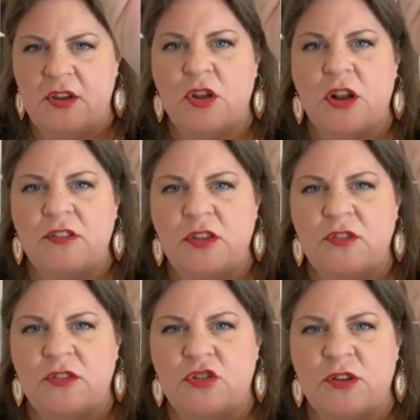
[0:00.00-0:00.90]
You can also
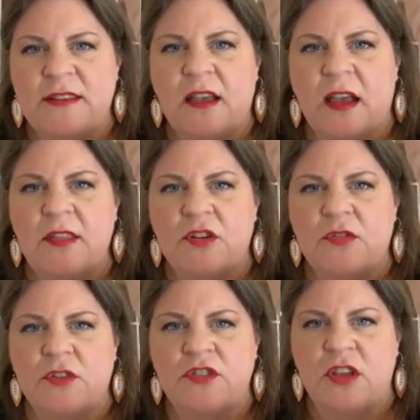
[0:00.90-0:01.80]
use the Dritz kind that are
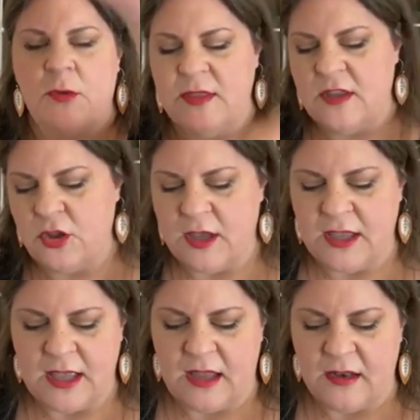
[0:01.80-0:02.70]
for sewing that you can
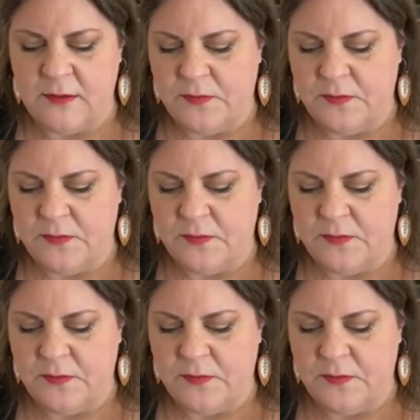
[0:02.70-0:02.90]
get,